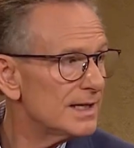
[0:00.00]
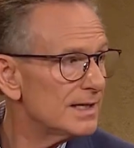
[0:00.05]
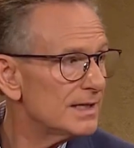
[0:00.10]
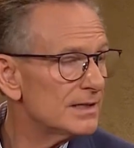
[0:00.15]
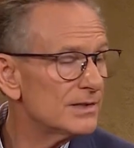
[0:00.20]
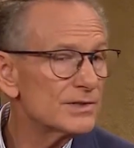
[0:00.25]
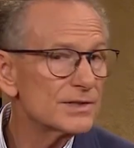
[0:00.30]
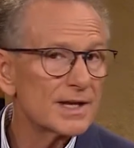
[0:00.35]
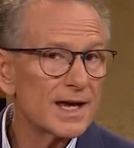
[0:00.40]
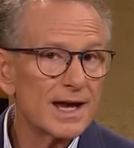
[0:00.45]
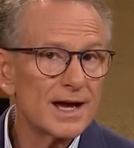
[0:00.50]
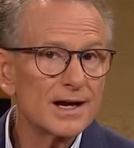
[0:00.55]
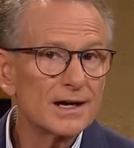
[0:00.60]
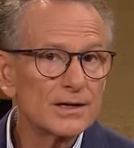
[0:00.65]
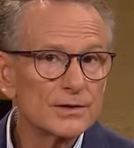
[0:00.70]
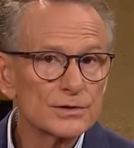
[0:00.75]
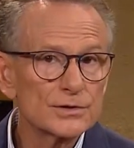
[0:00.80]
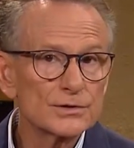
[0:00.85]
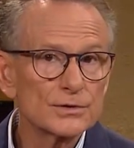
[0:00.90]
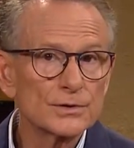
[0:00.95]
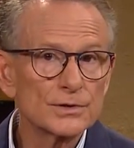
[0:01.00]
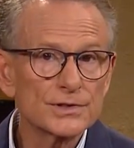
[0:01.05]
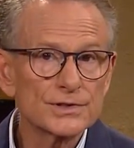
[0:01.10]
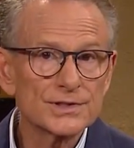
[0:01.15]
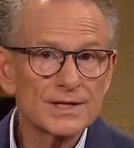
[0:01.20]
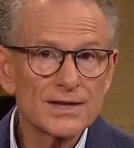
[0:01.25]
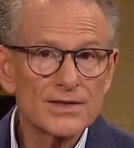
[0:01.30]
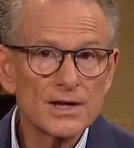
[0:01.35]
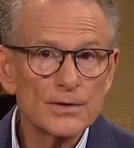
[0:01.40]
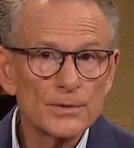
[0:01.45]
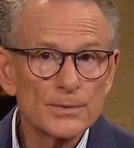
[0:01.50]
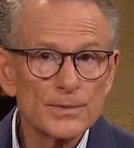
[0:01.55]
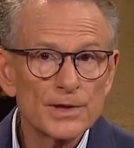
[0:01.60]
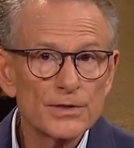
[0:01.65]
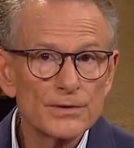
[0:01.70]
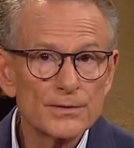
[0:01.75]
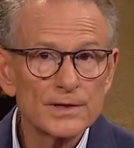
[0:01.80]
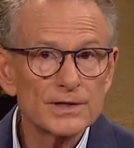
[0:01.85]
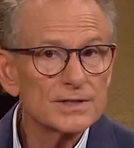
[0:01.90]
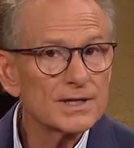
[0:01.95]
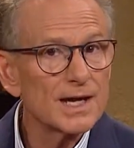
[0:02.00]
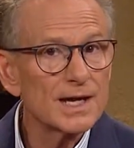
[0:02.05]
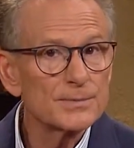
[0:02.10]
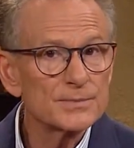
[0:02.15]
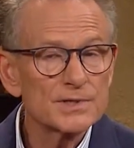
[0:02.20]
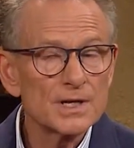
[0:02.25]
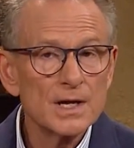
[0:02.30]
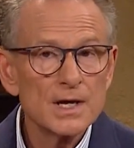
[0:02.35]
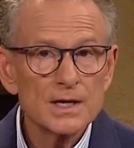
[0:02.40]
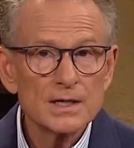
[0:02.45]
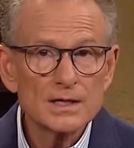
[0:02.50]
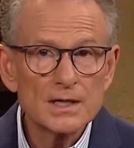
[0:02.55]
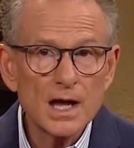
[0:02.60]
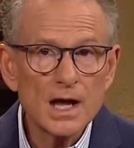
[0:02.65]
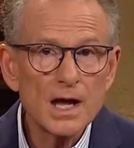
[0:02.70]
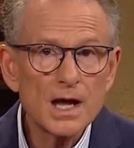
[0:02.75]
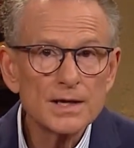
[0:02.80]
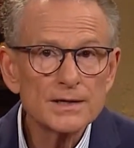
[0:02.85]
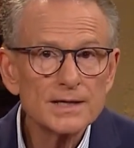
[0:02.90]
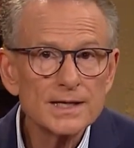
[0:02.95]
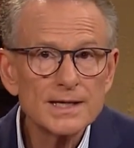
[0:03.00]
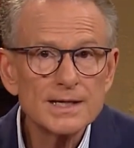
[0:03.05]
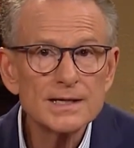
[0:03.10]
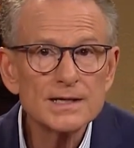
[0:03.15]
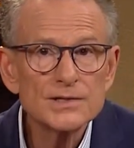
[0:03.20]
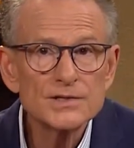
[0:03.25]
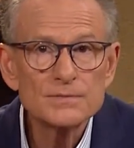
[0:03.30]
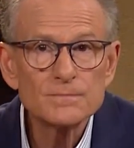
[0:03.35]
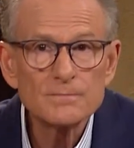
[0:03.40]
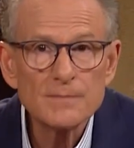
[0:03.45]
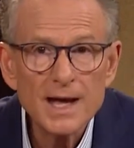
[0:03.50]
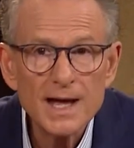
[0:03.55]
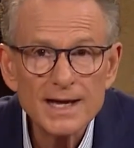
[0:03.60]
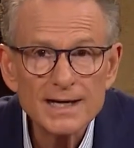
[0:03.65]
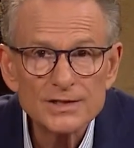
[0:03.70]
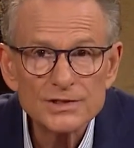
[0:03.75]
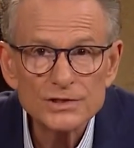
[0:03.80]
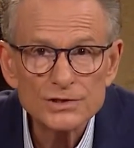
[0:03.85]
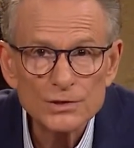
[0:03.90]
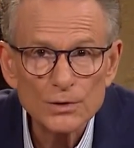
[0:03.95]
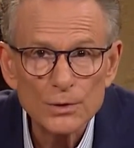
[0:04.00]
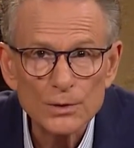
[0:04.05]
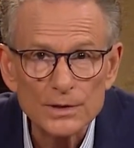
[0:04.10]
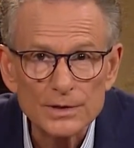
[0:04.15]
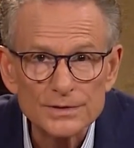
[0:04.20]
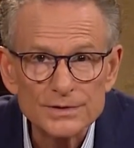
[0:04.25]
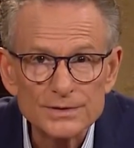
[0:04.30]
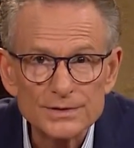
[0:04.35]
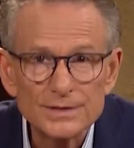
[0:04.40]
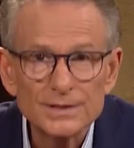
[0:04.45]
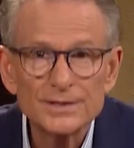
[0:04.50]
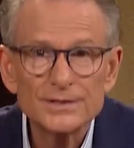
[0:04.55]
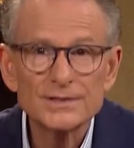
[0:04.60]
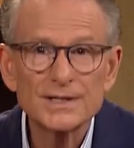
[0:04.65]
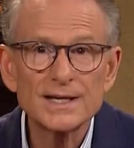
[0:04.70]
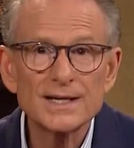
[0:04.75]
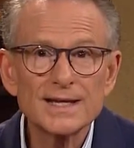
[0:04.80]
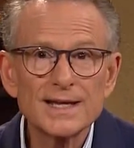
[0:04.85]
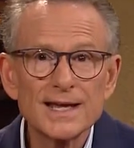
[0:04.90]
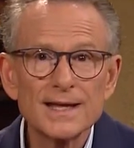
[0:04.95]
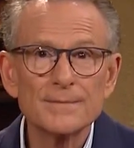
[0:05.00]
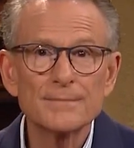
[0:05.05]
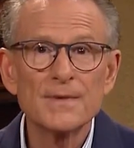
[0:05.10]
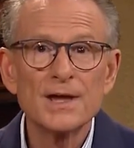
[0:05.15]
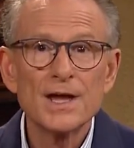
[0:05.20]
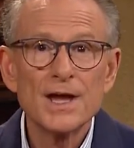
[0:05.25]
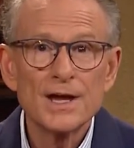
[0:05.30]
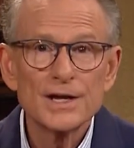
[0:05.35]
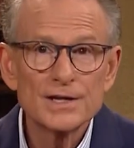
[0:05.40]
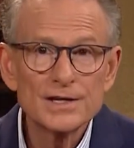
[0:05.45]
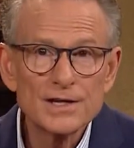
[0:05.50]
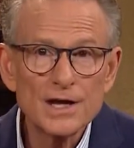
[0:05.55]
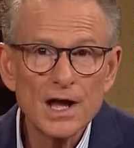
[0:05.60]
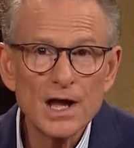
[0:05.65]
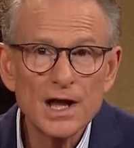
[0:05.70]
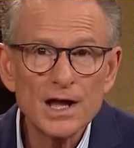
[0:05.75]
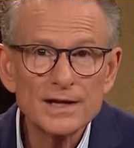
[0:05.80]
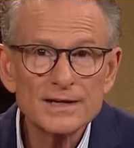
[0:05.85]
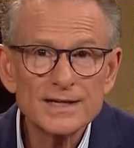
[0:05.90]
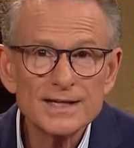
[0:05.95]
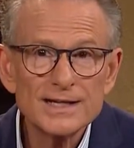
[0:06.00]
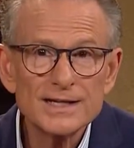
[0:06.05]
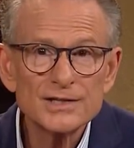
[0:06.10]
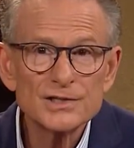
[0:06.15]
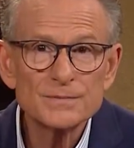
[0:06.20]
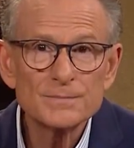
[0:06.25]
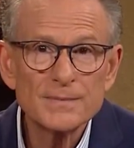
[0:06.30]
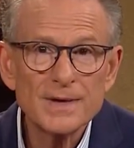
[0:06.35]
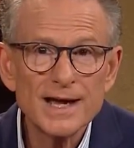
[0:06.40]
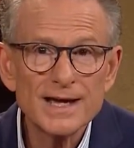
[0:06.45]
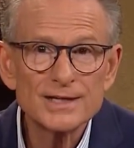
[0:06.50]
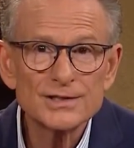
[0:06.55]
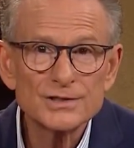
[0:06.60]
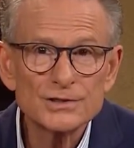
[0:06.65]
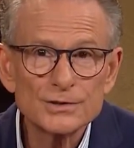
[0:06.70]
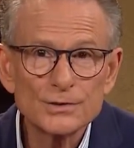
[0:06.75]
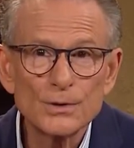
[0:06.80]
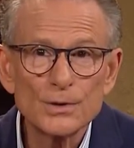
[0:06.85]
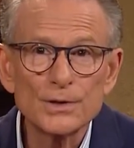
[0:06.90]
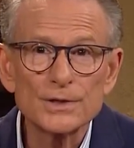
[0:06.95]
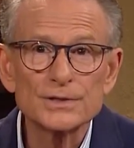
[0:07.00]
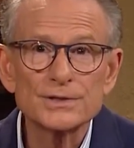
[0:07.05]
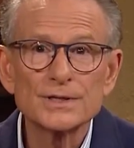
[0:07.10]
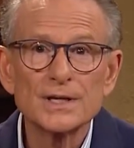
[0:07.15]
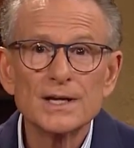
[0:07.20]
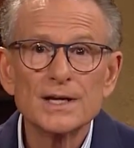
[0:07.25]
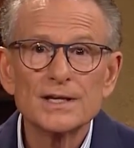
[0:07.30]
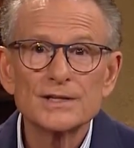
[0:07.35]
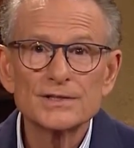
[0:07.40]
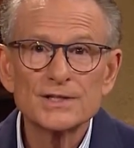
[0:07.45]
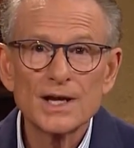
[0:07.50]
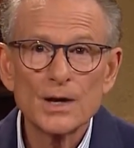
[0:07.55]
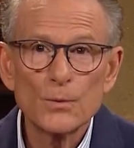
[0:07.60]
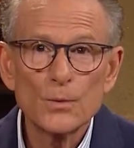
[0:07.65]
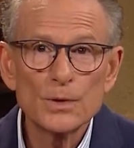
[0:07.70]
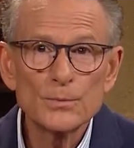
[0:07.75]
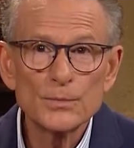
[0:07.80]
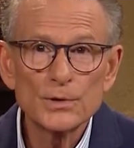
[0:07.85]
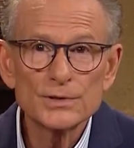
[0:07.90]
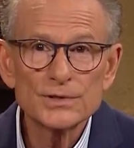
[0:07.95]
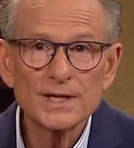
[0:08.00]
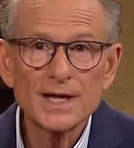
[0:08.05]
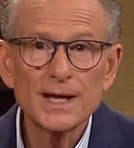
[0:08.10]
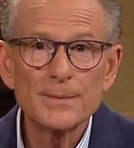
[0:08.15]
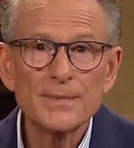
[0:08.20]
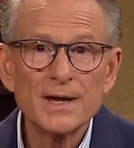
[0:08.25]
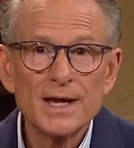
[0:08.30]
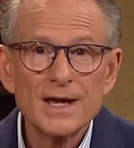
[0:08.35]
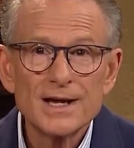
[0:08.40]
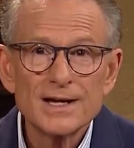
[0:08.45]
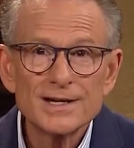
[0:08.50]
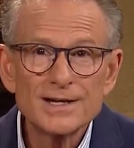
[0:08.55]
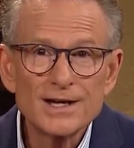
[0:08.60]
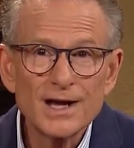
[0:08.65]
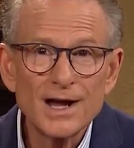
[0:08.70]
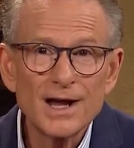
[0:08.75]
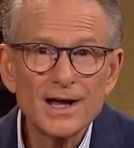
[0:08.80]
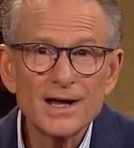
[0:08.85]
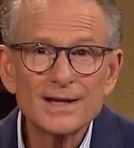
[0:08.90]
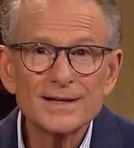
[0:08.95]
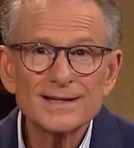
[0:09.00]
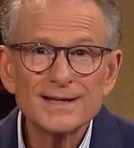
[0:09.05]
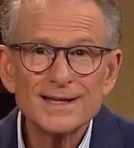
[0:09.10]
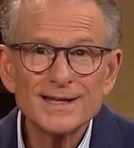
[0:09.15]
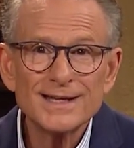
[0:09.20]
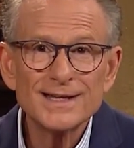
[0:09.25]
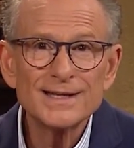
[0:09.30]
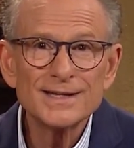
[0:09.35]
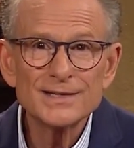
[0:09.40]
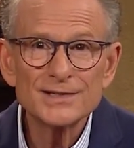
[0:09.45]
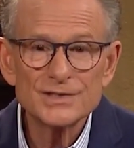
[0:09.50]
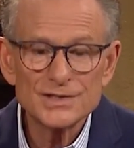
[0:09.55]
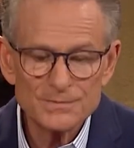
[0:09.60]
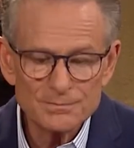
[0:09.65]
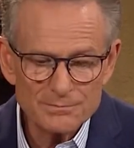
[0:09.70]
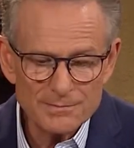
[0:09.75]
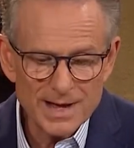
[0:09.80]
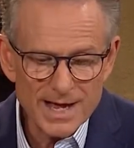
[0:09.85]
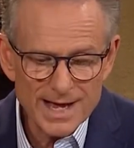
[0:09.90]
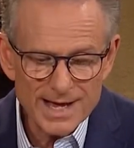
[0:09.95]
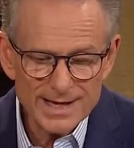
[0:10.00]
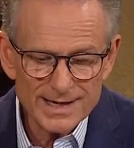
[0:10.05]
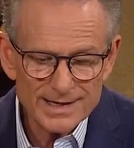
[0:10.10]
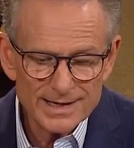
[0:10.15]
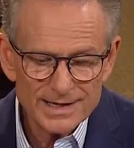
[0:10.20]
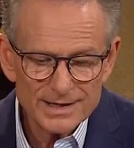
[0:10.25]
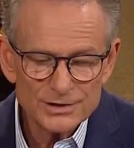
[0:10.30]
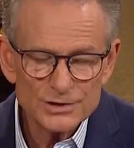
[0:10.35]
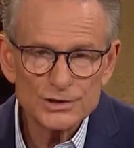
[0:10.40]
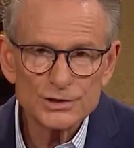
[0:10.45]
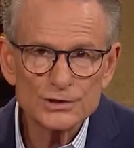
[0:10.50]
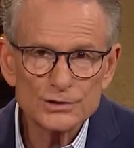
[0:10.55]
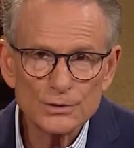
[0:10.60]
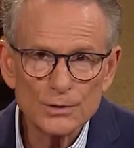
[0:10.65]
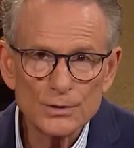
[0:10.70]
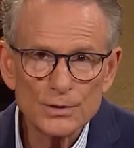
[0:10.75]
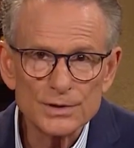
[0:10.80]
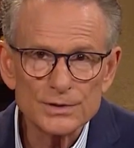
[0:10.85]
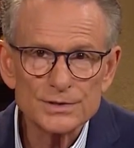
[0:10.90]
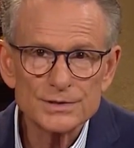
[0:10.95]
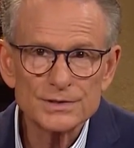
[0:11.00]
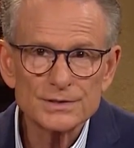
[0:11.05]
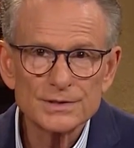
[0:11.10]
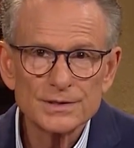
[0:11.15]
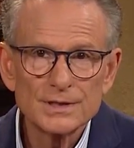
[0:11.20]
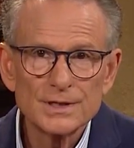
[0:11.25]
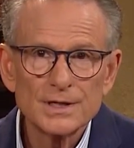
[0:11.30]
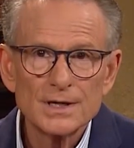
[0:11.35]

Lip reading: is our source. Say that with me three times. God is my source. Say it again. God is my source. Say it one more time. God is my source.